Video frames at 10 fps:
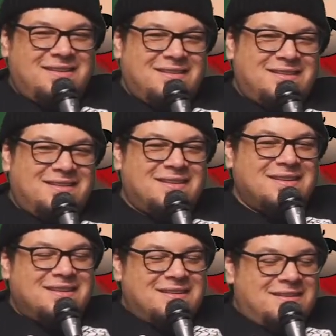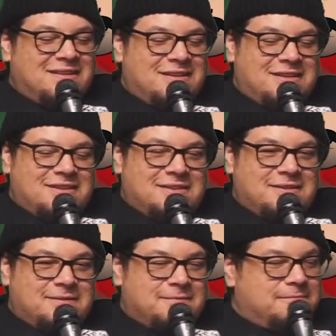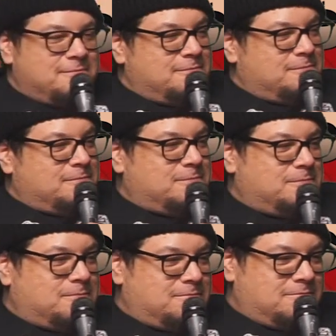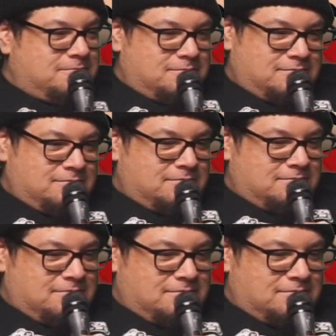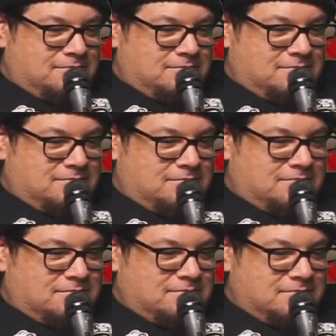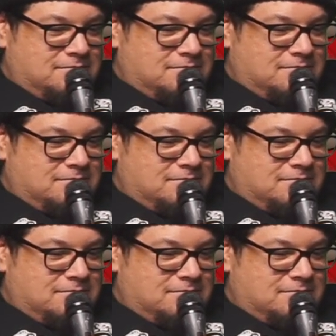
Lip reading: (silent)